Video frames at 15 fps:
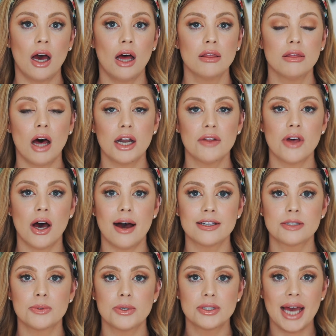A lot of the
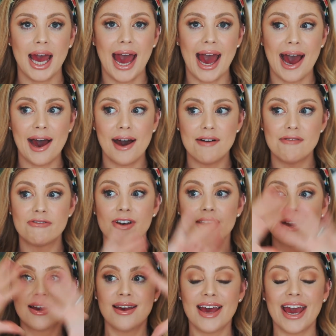hospitals have
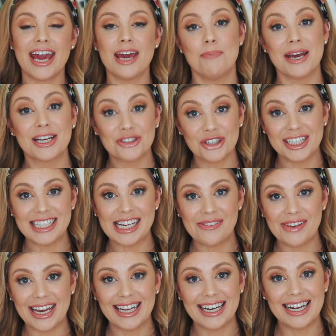a big screen
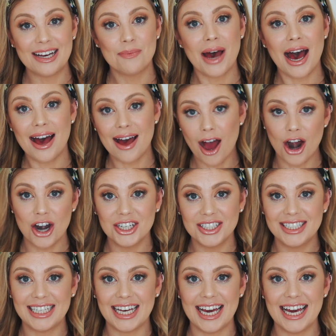TV in them.
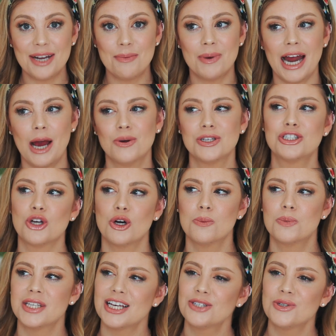Ours did, but I was so
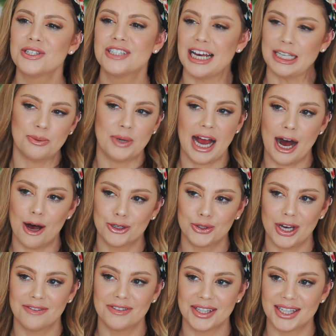obsessed with Desperate
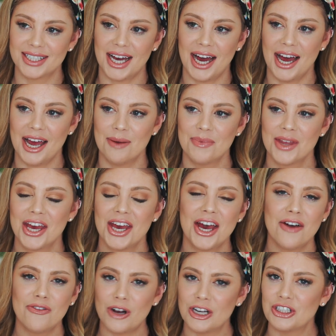Housewives at the time.
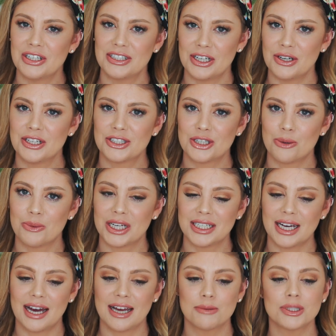I've watched that series so many
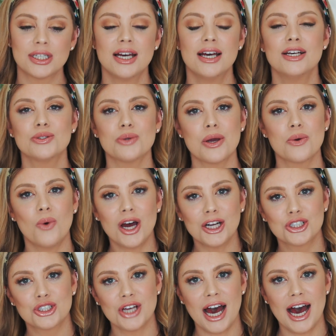times. So I
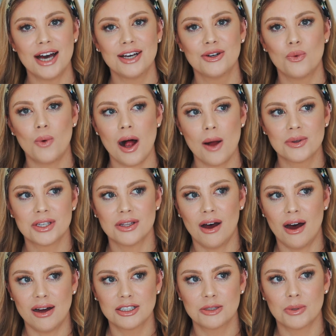watched that while I was in the
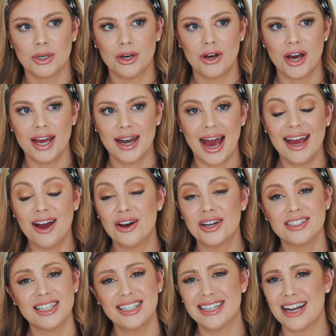hospital and I
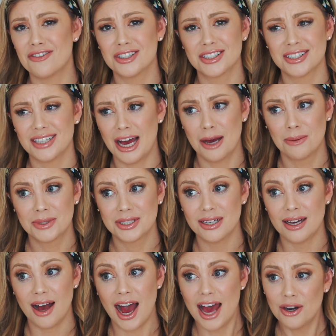honestly never slept.
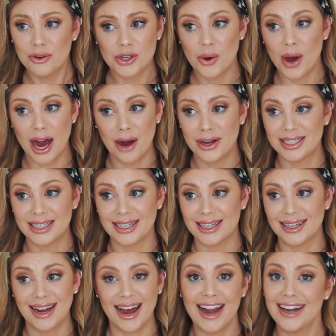I don't know how I did
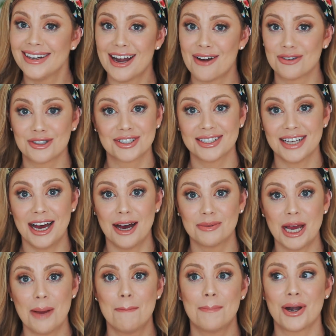it. I never slept.
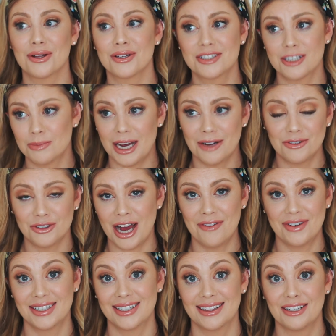I barely slept after
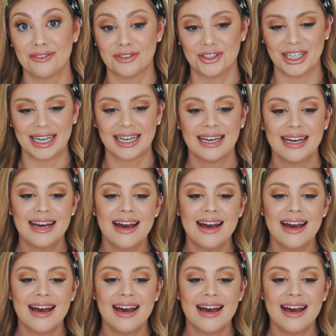having delivery.